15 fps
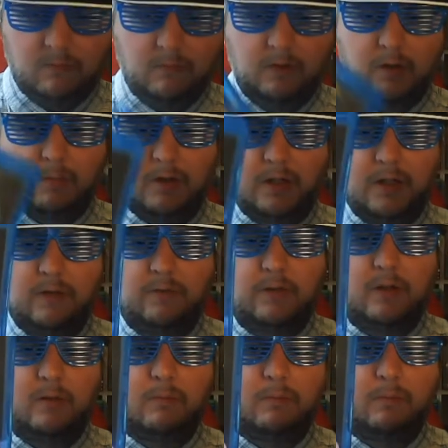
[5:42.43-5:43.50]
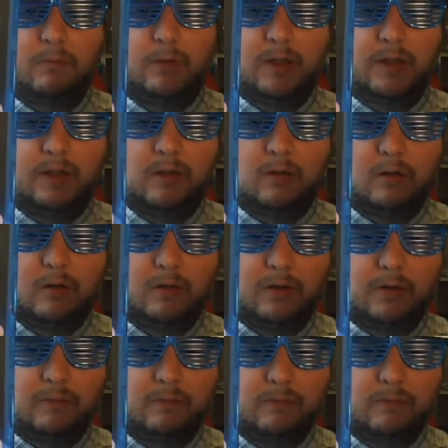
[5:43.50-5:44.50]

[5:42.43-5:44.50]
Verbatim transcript: Then we have um, Pride and Glory.